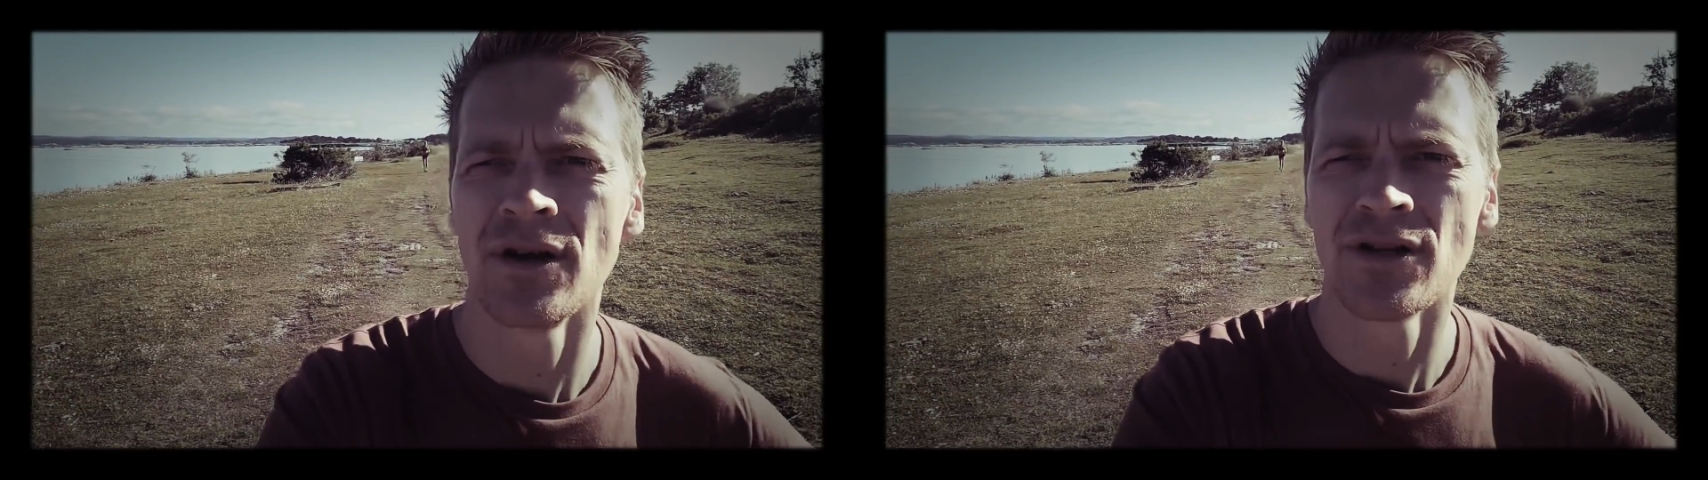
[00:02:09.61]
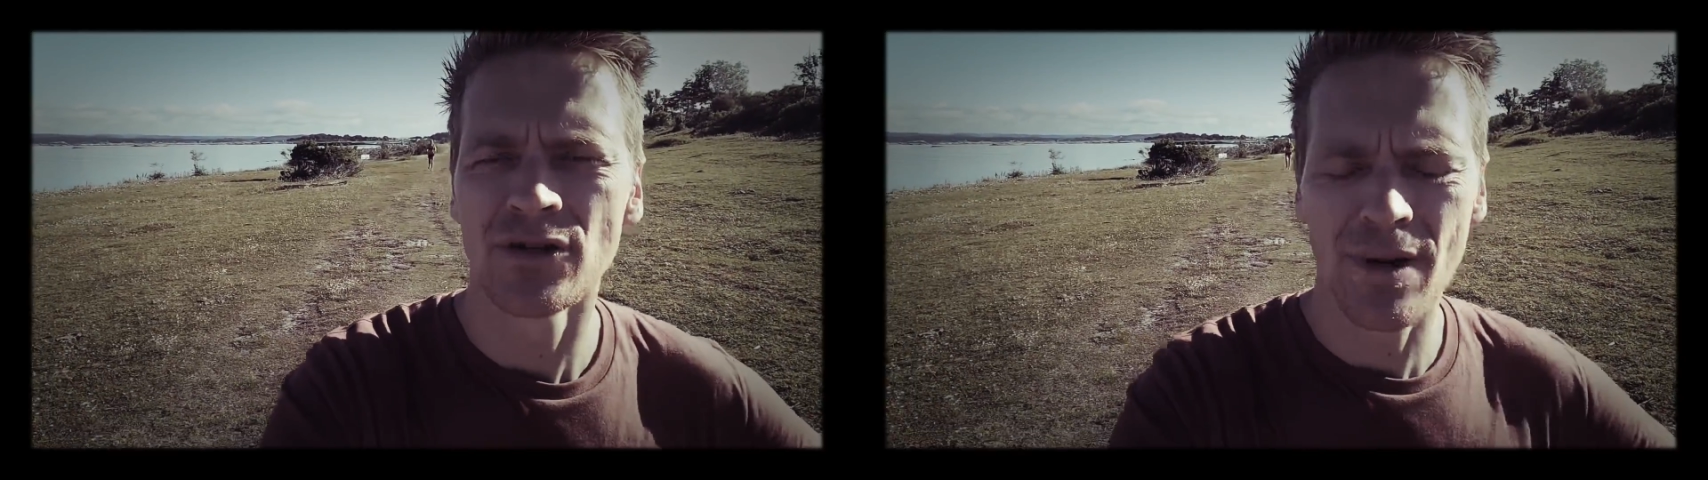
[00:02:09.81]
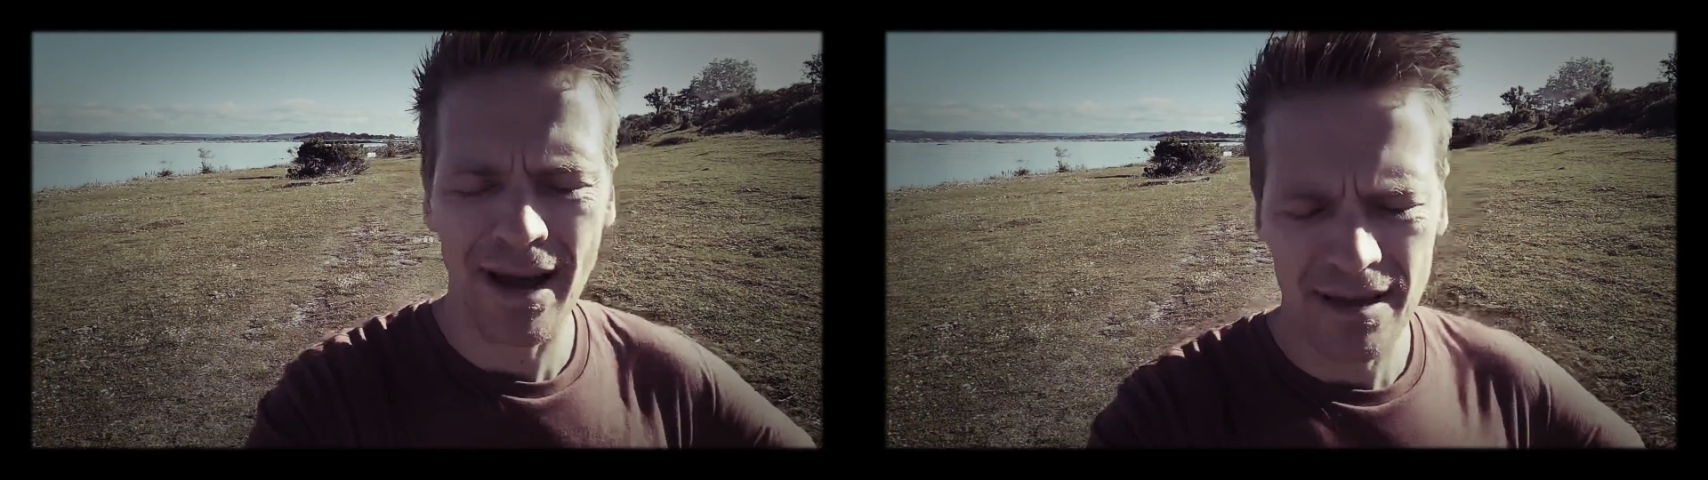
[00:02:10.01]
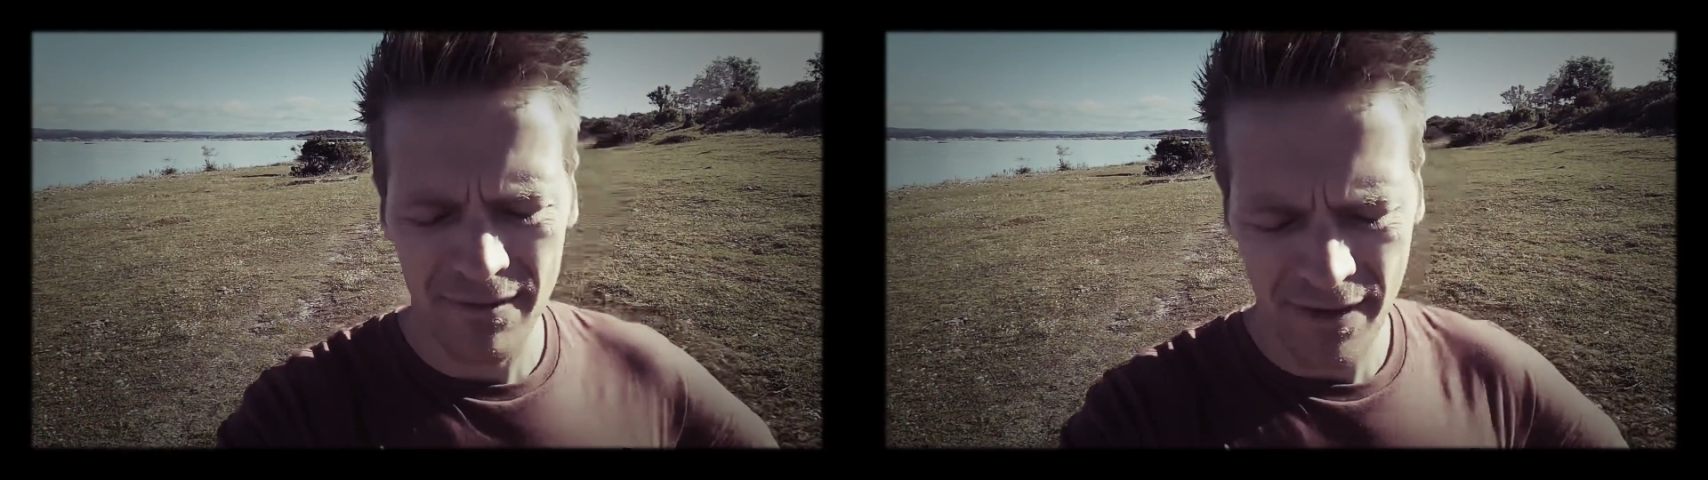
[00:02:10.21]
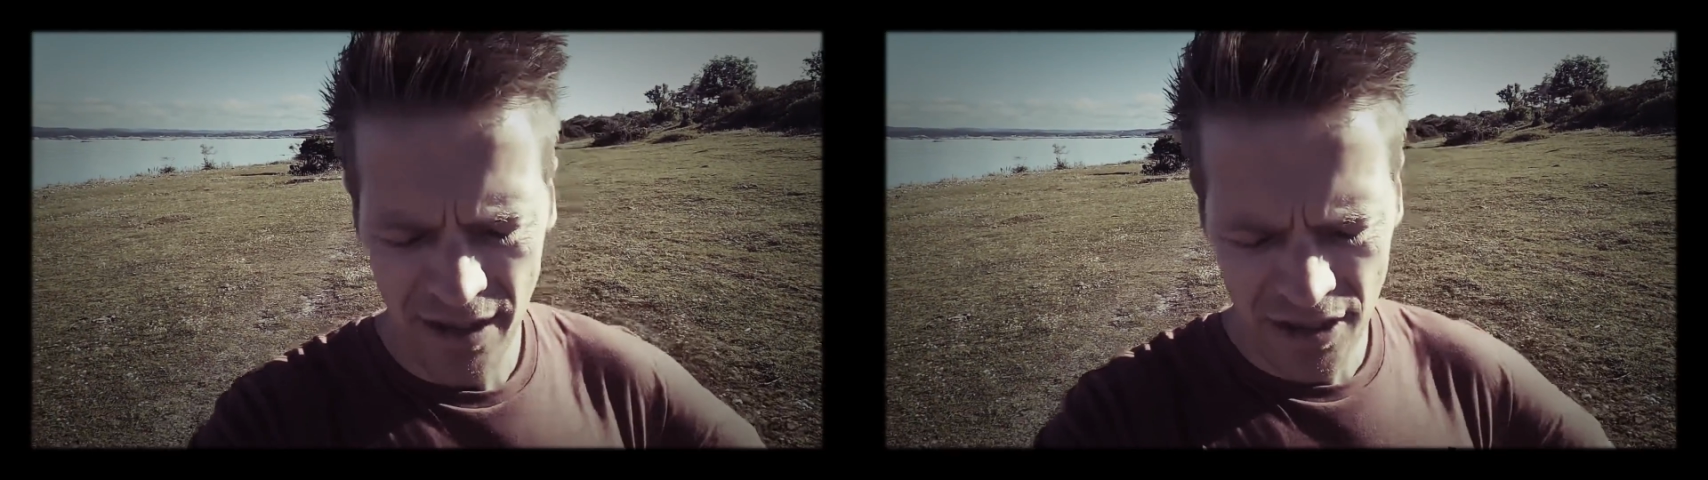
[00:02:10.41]
So
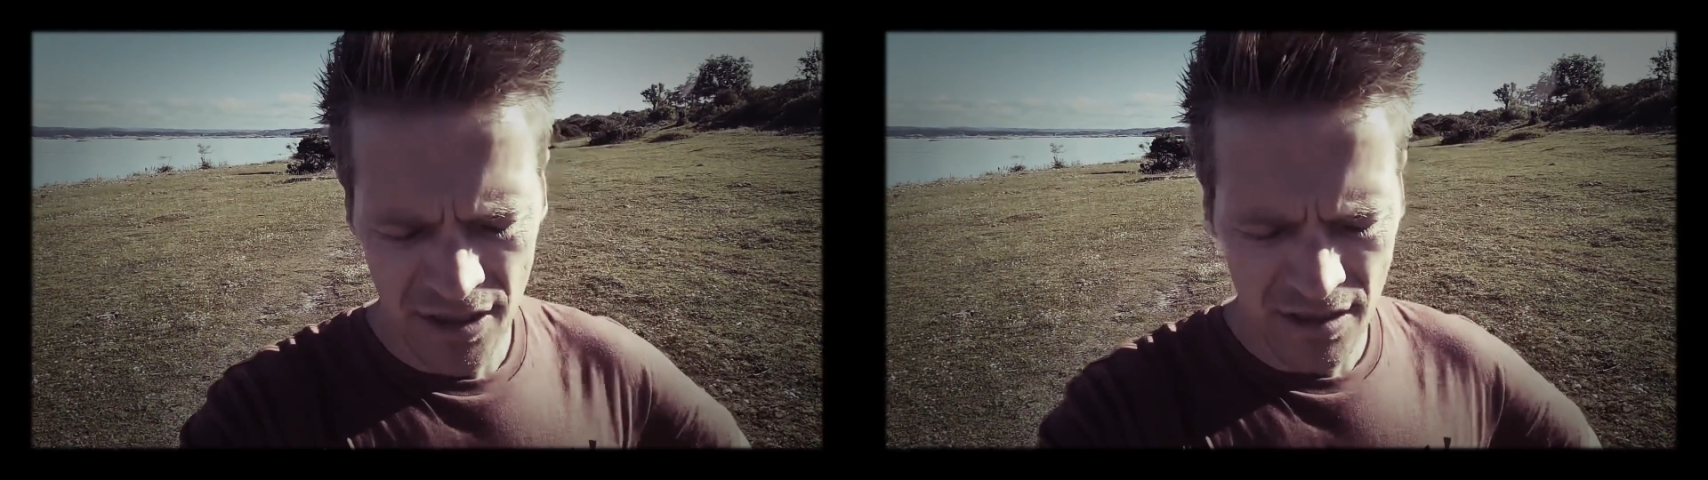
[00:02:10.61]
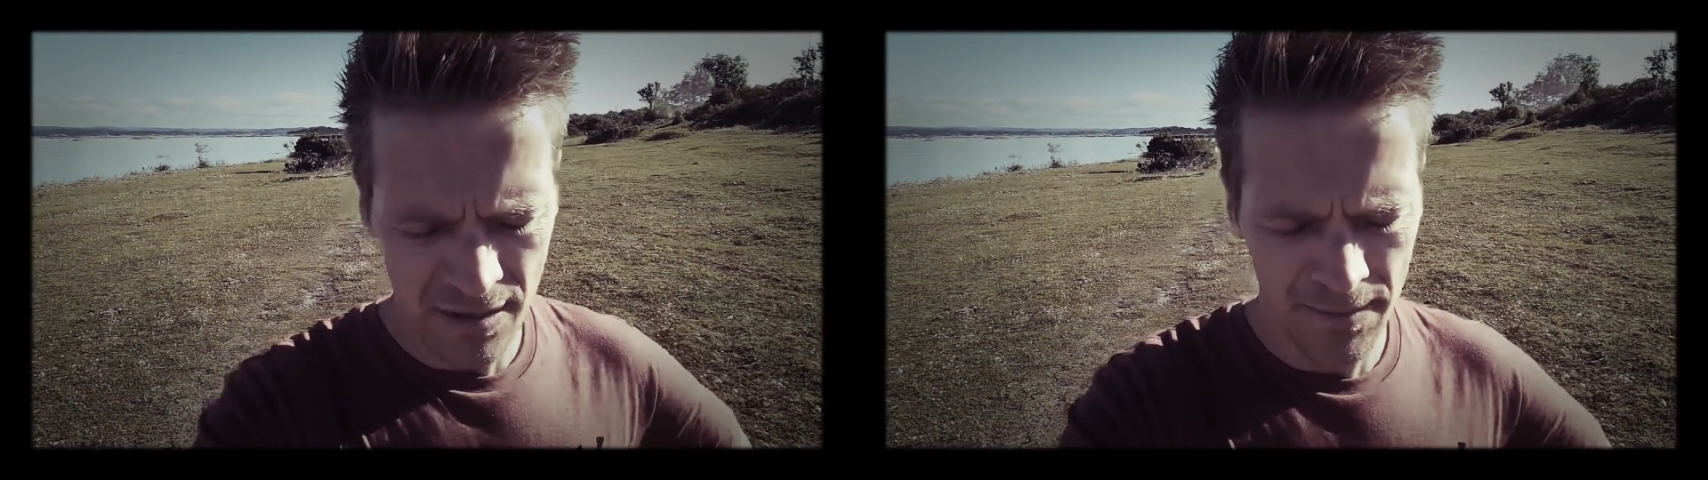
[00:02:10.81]
activation,